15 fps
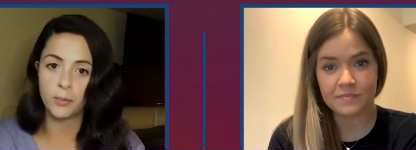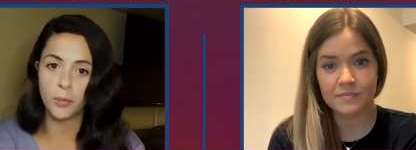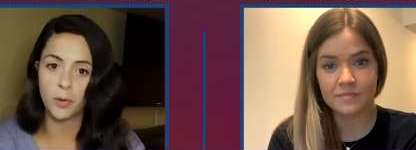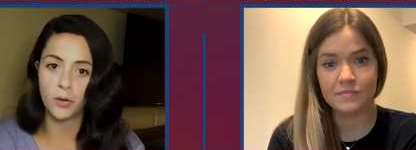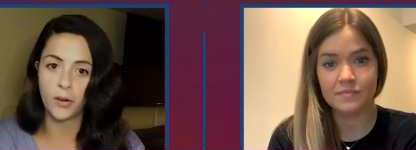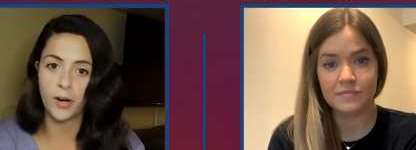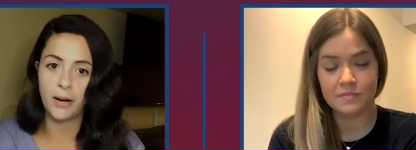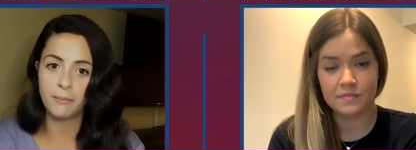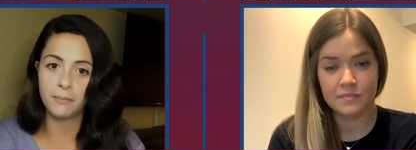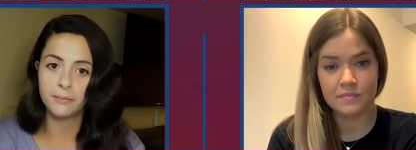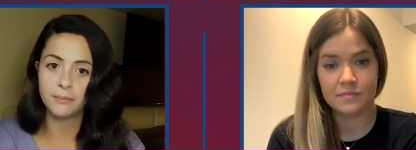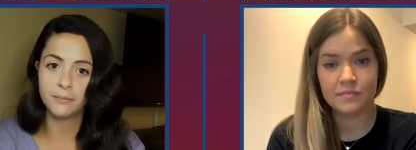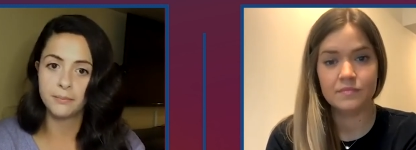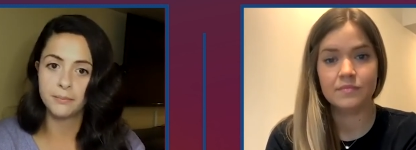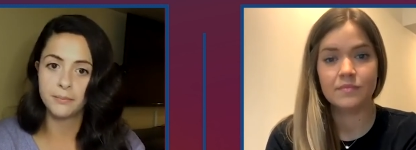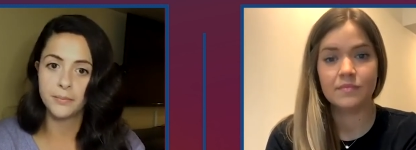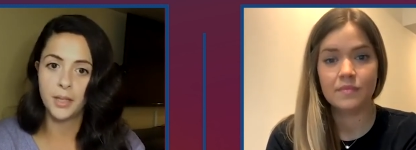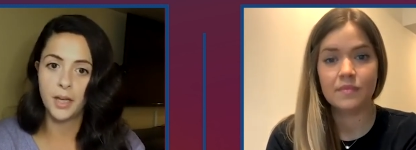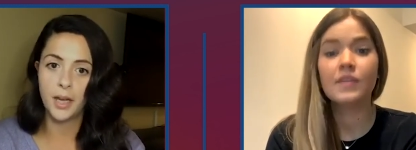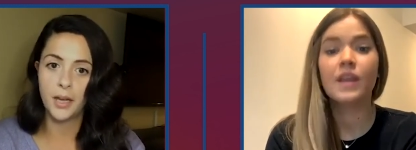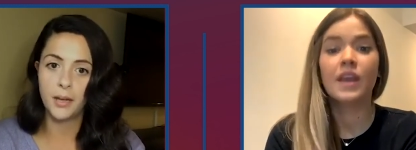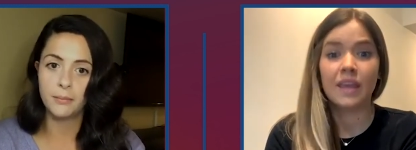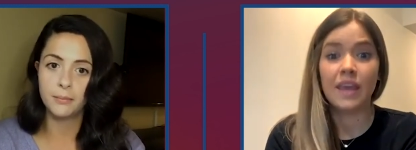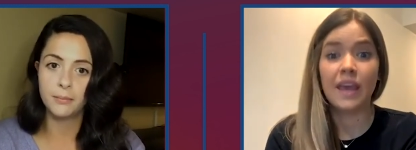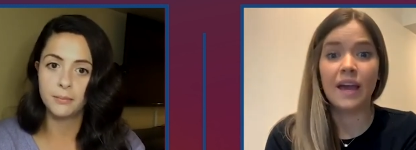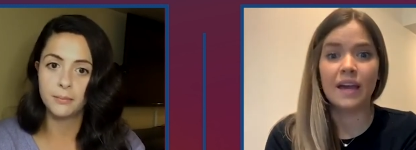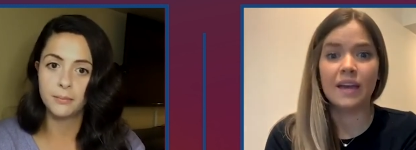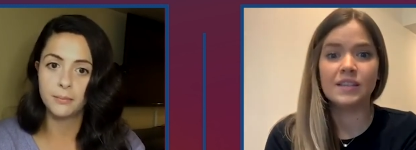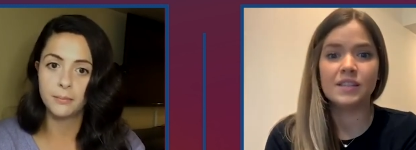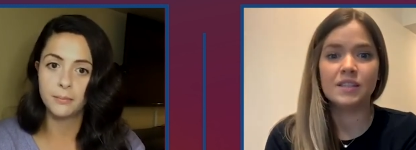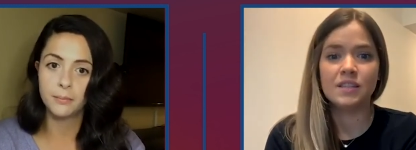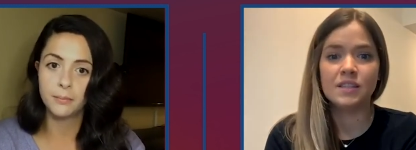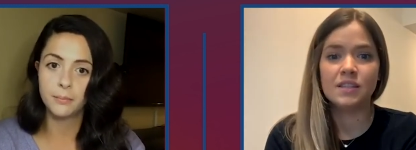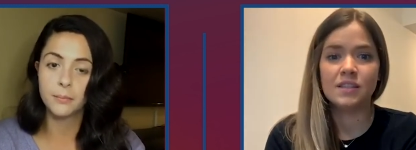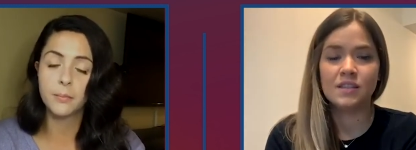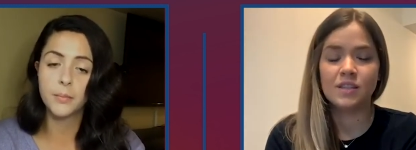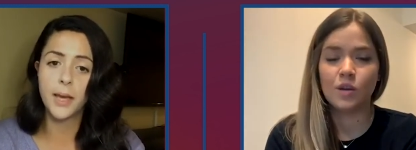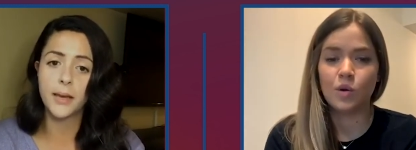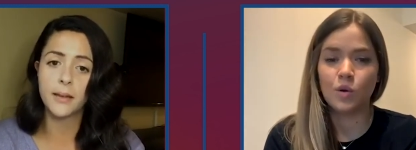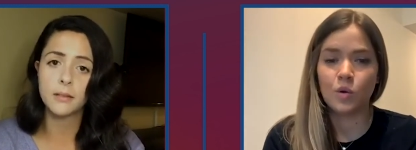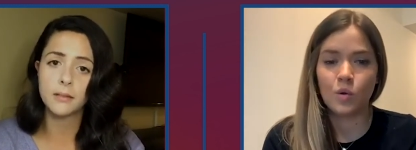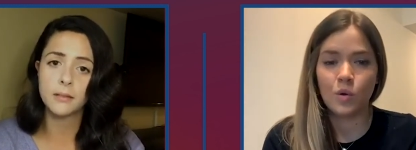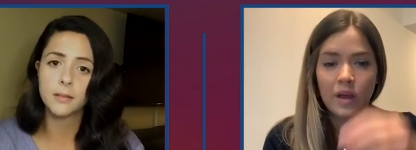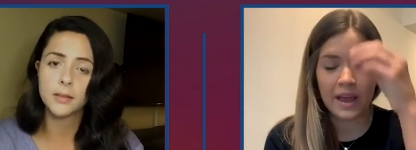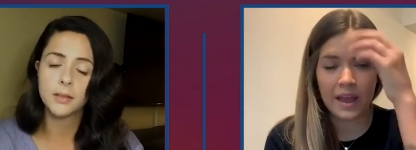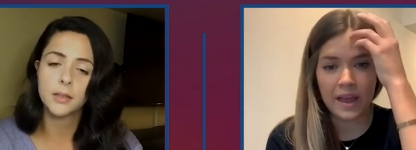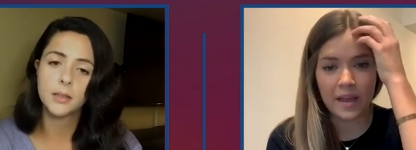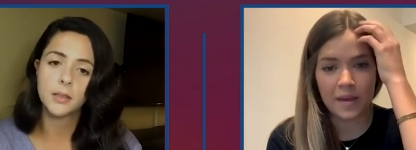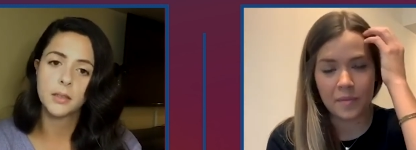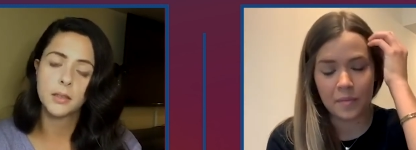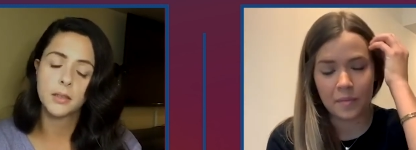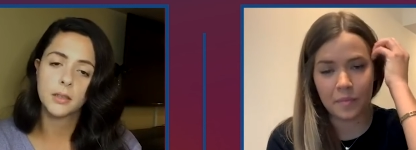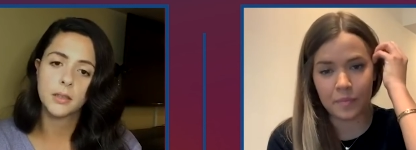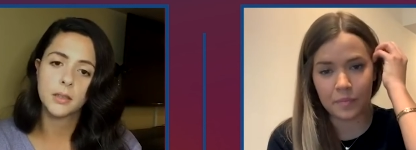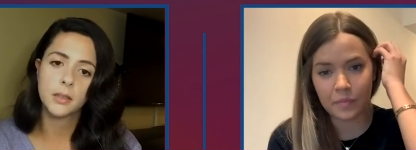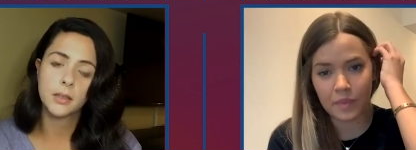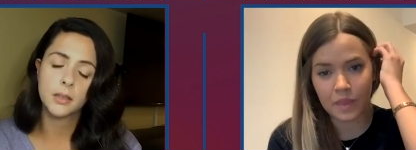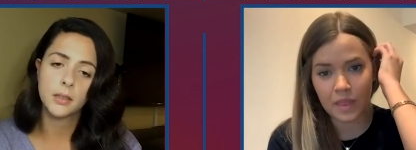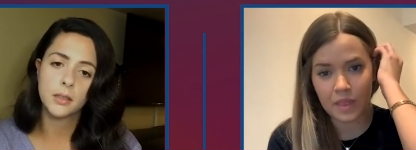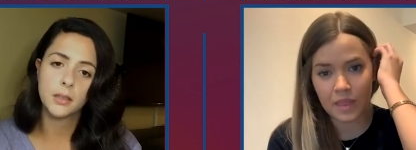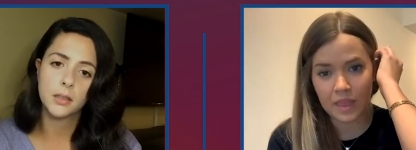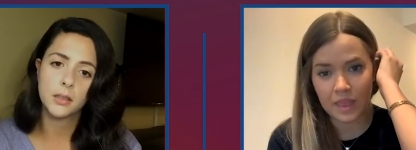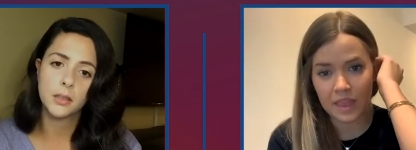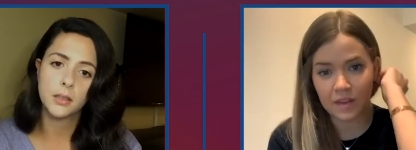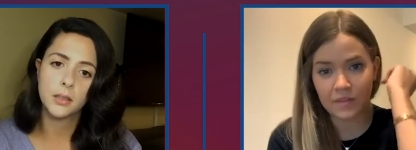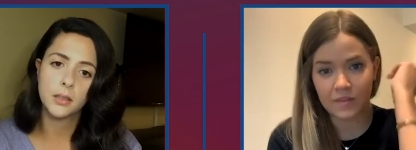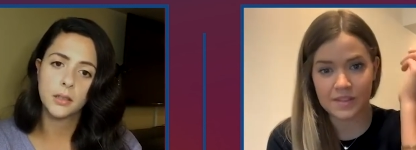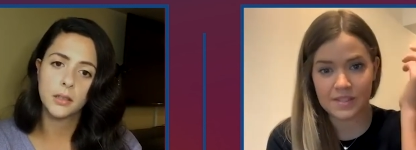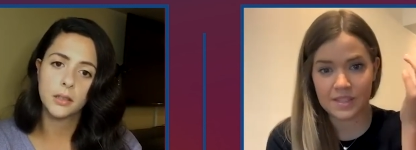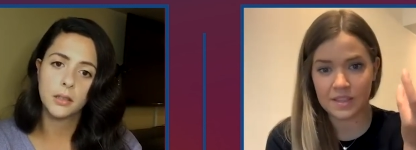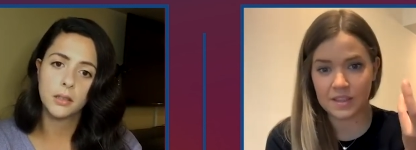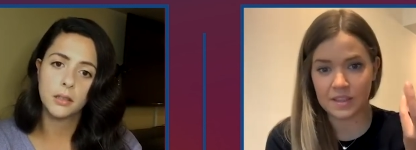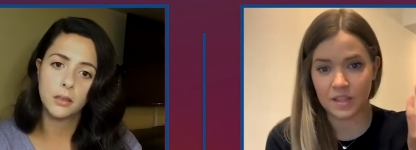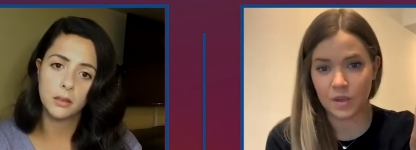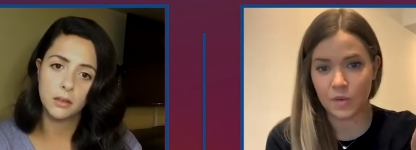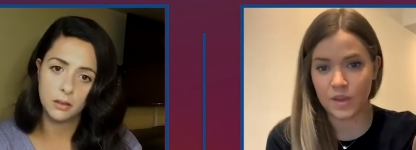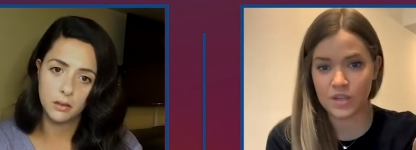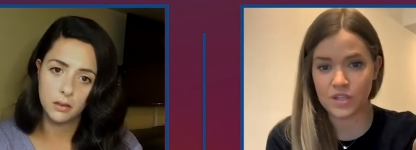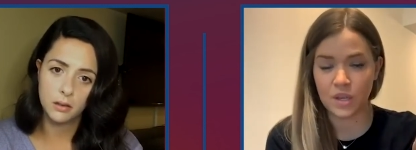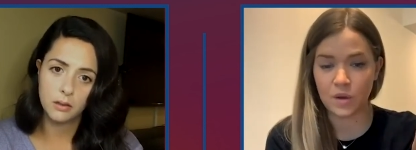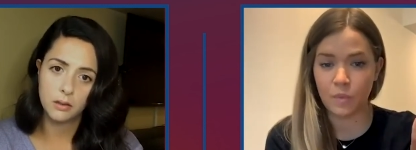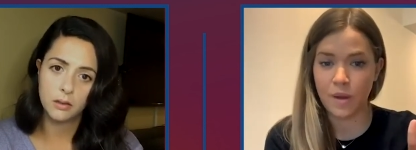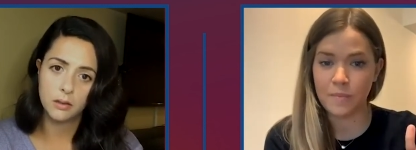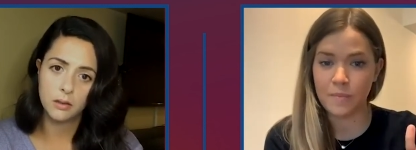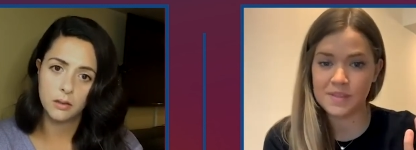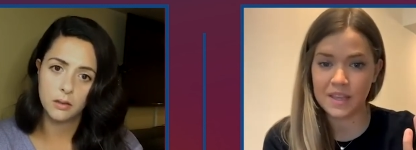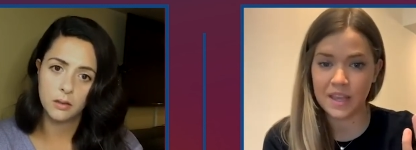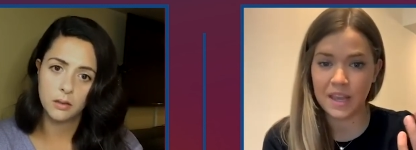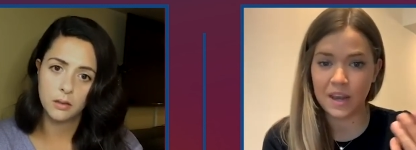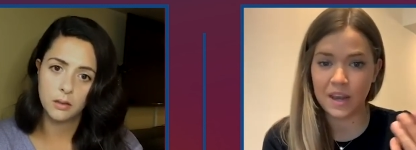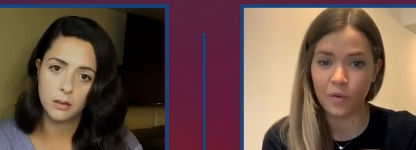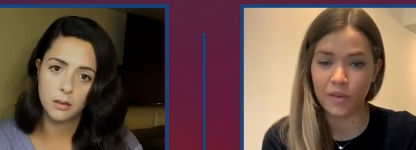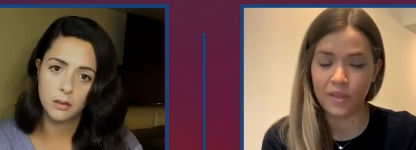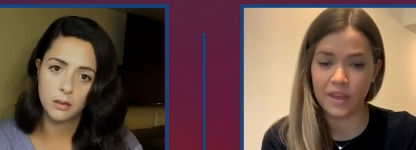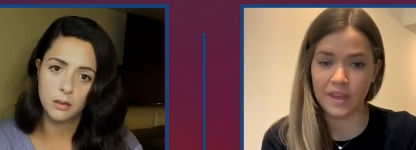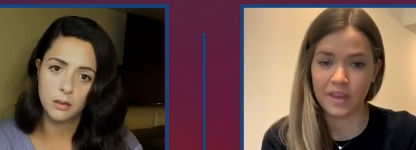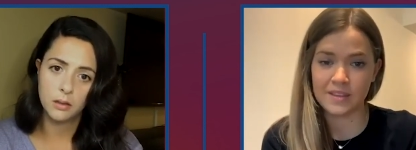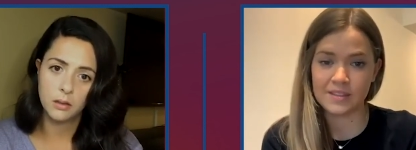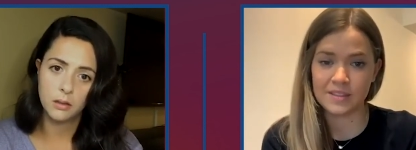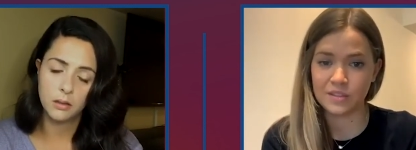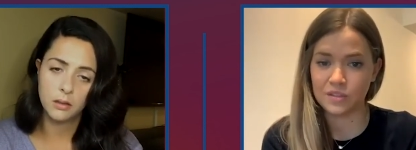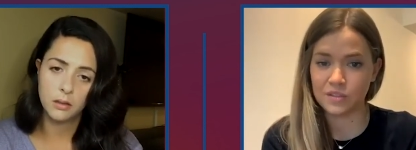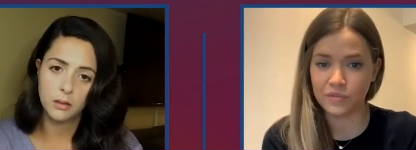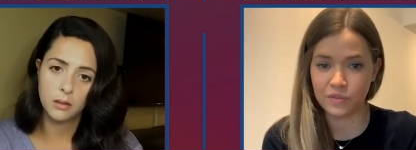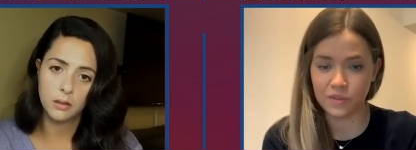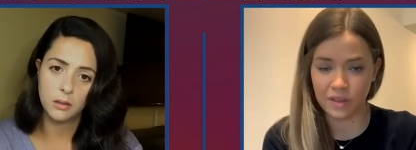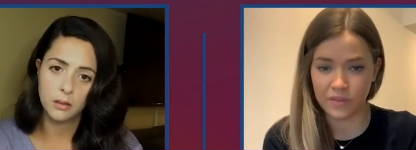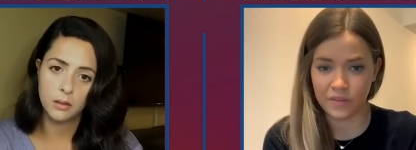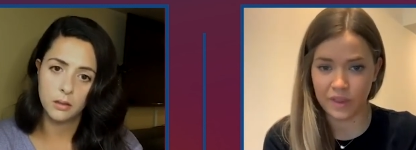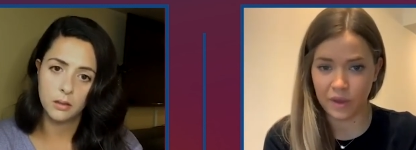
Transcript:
Speaker 1: Program?
Speaker 2: Yes. So they can visit the UHN website or the Centre for Living